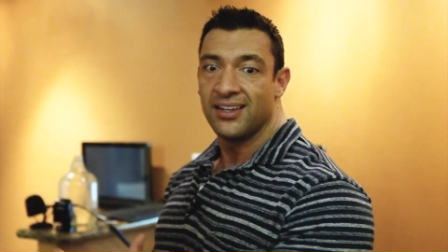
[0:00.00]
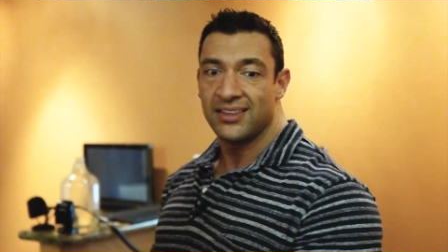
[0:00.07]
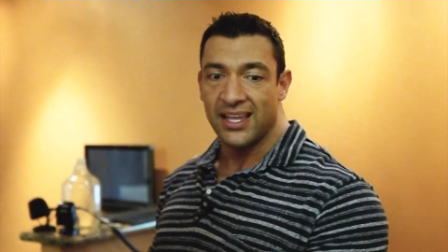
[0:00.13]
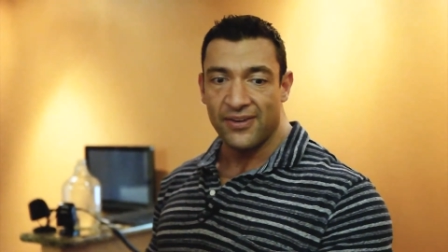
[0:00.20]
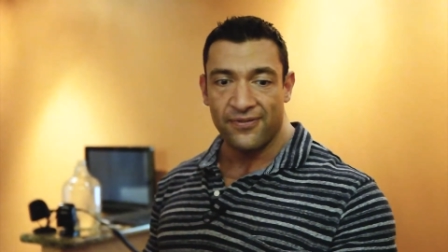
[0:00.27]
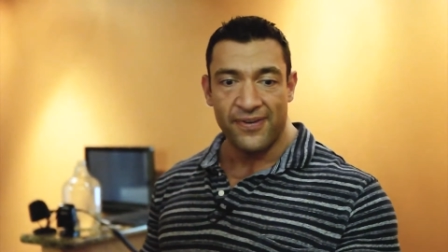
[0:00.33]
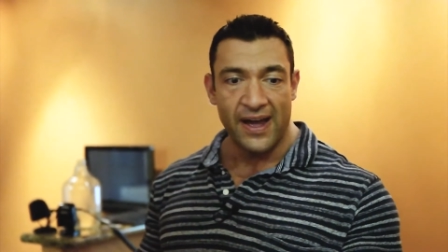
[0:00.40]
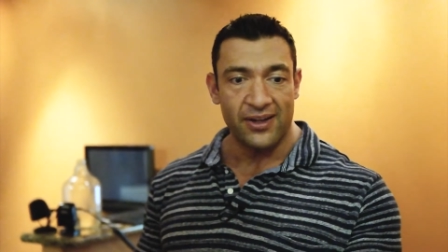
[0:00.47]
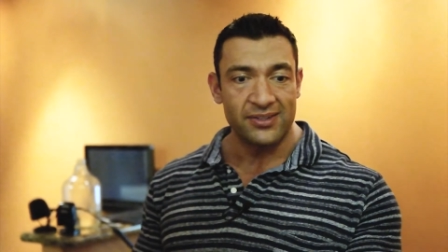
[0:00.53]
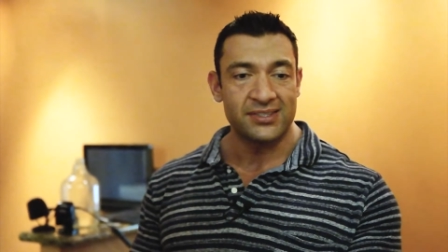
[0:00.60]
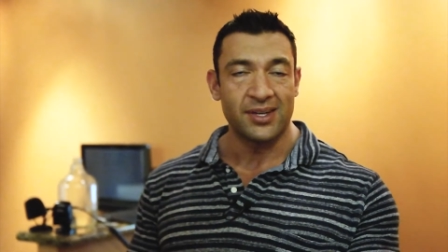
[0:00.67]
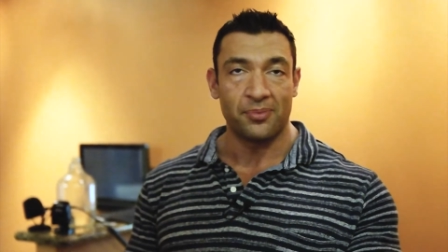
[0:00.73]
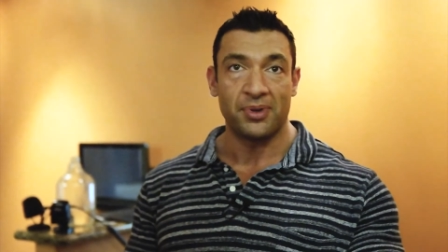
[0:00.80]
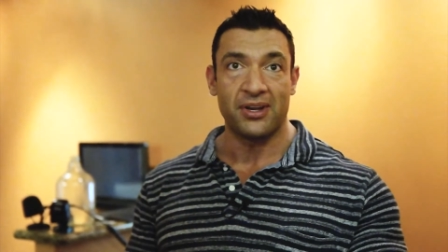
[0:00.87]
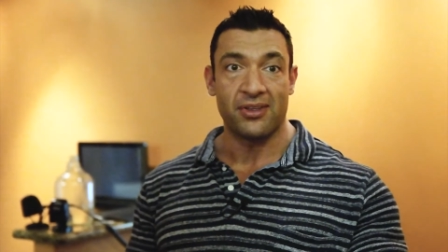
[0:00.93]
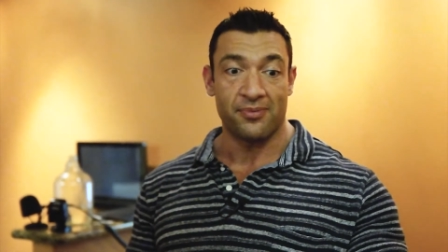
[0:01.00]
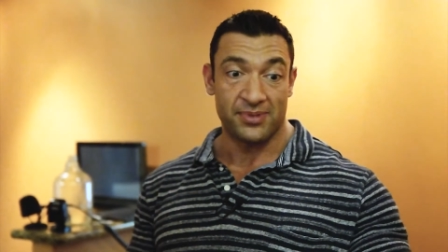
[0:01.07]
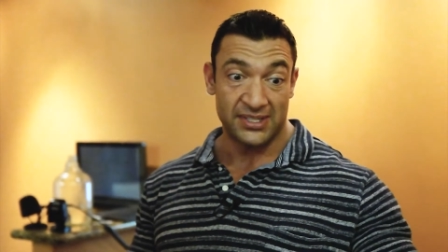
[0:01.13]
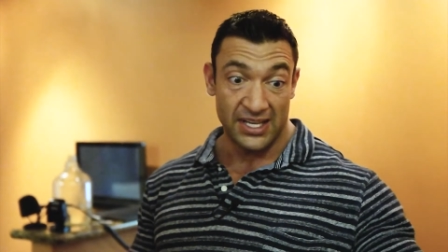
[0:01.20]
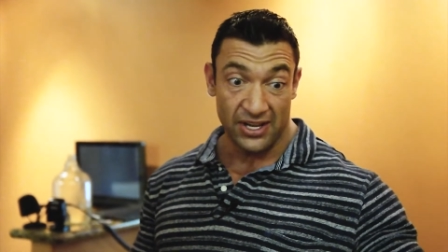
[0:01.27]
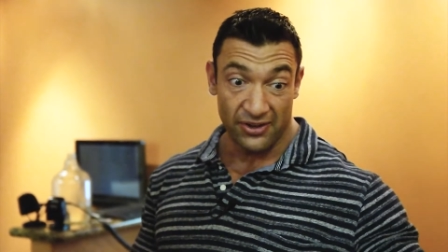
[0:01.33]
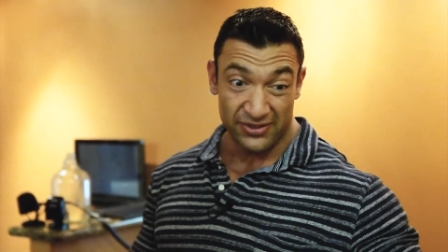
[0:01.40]
They found something in
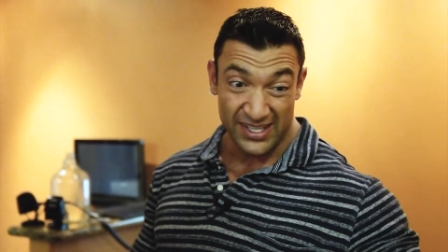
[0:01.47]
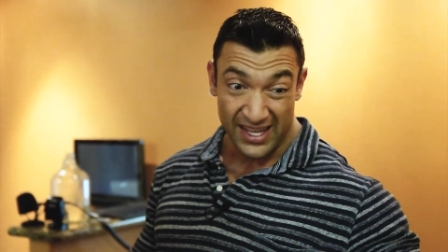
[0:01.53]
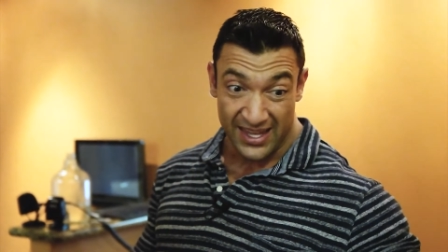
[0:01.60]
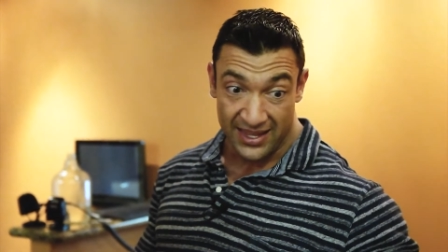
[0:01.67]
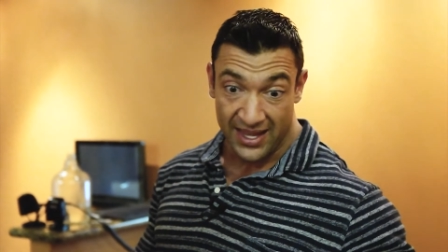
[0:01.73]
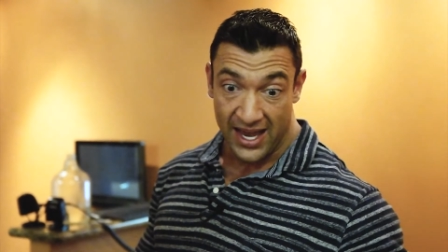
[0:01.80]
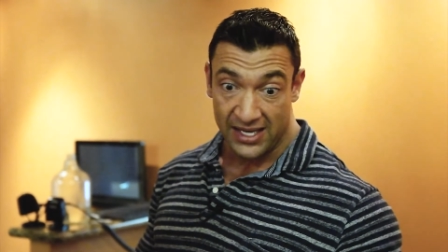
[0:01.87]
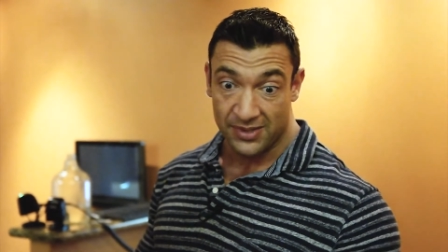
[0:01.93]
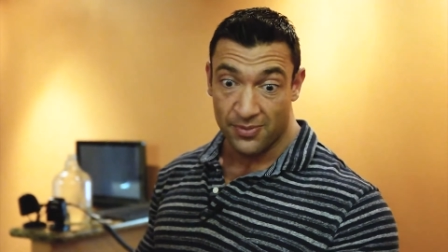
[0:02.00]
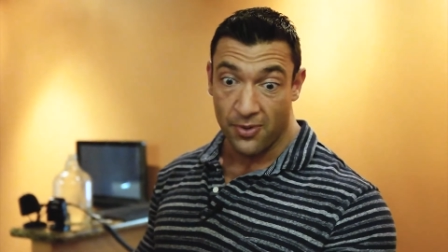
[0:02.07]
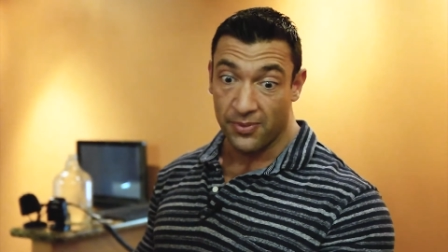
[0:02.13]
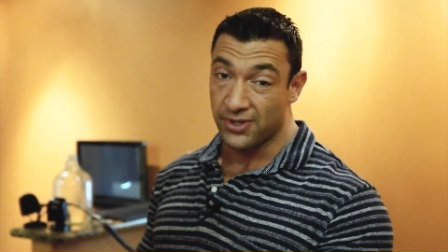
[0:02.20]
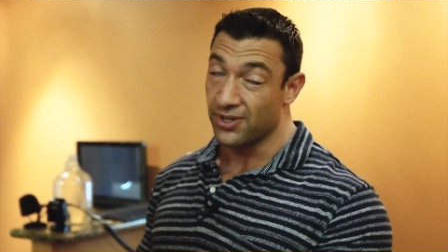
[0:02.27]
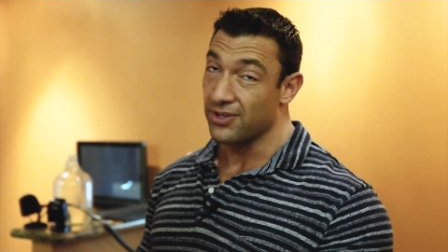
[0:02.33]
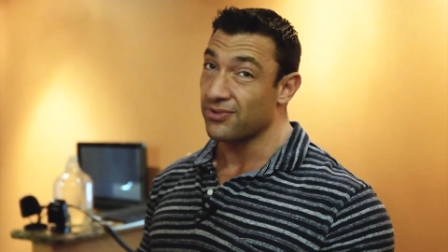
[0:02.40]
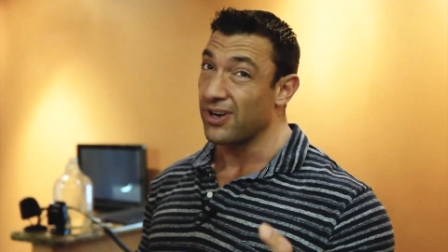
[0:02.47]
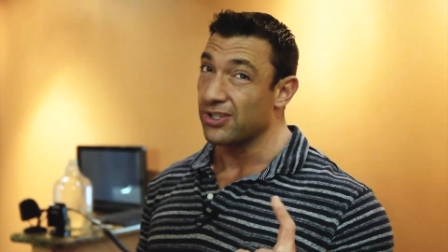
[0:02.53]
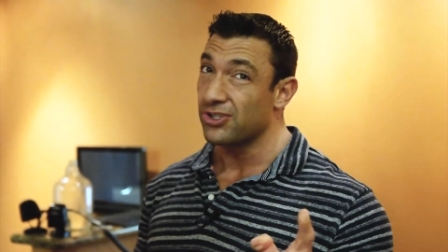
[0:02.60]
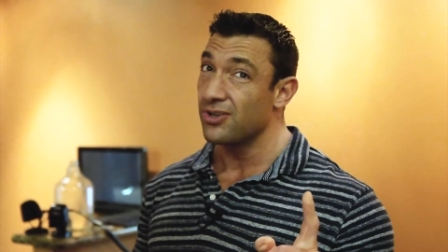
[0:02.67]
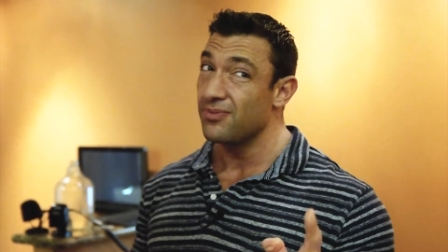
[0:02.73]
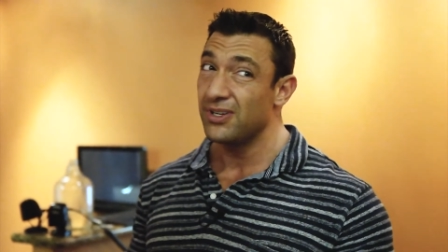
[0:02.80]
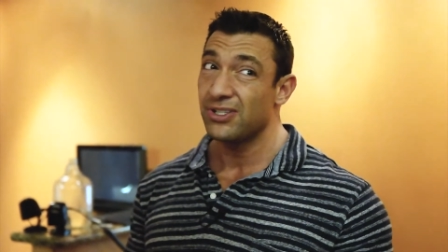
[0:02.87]
themselves at that last moment. Turns
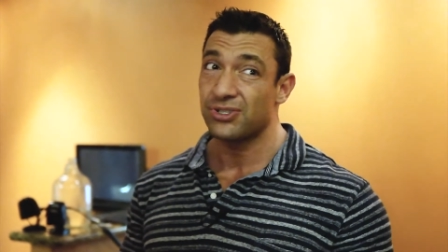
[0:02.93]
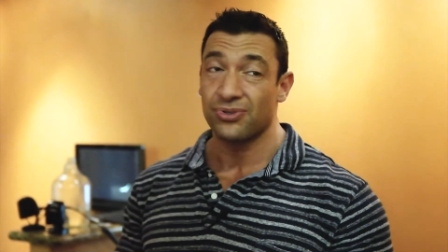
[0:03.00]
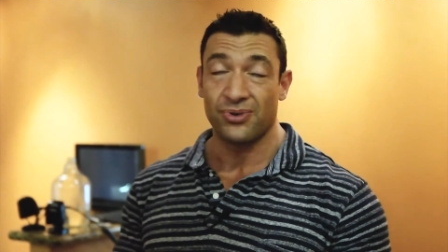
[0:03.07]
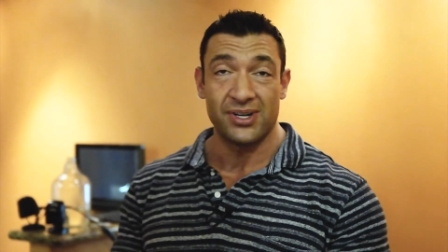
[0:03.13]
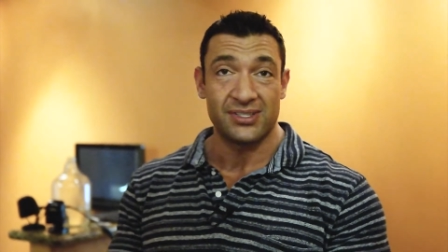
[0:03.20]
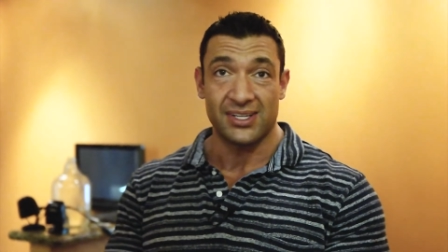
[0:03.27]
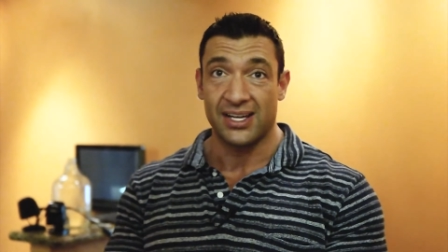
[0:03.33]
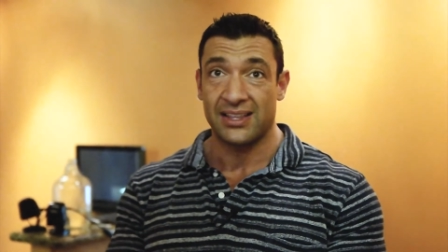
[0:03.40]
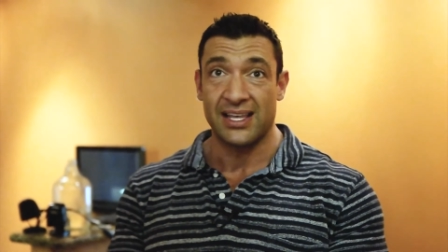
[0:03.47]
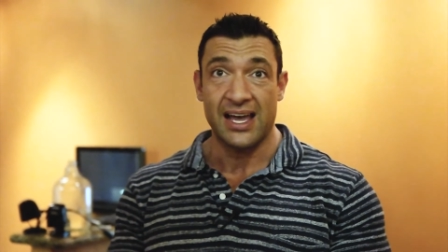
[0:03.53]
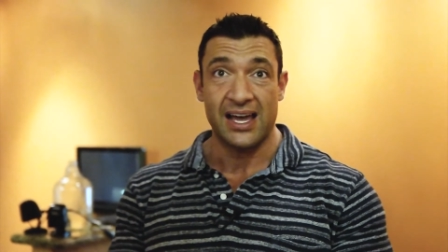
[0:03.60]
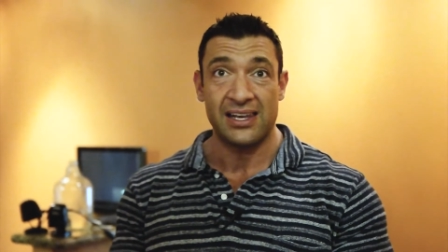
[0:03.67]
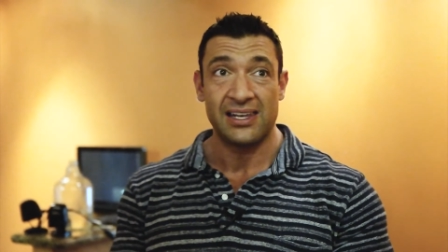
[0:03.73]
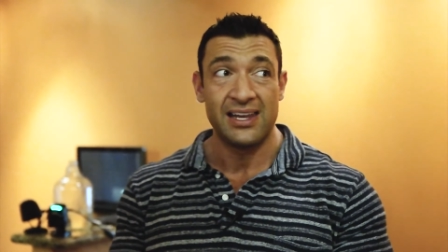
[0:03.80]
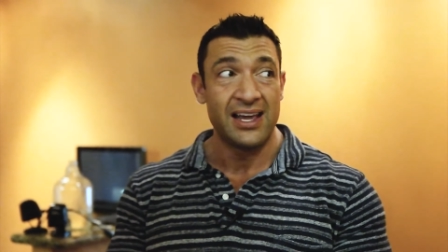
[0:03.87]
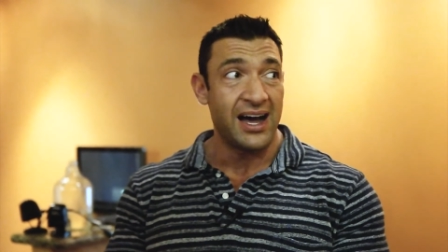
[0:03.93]
around. Too many stories like that.